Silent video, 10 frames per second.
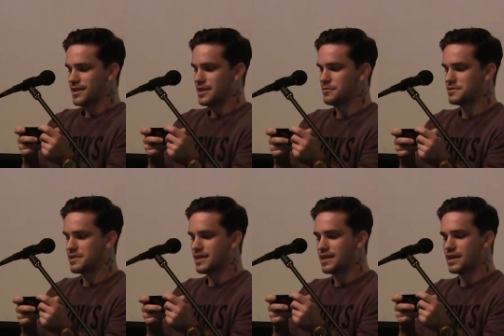He was
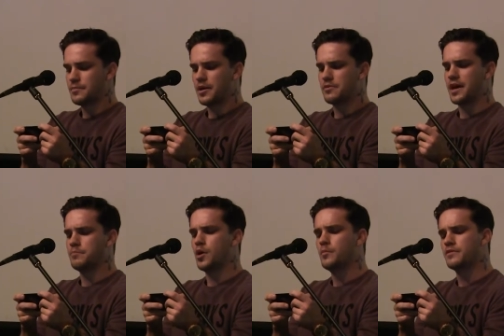thinking about
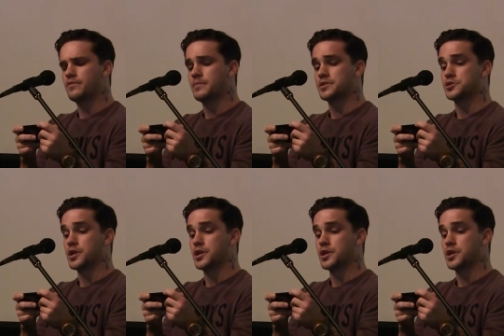that moment from his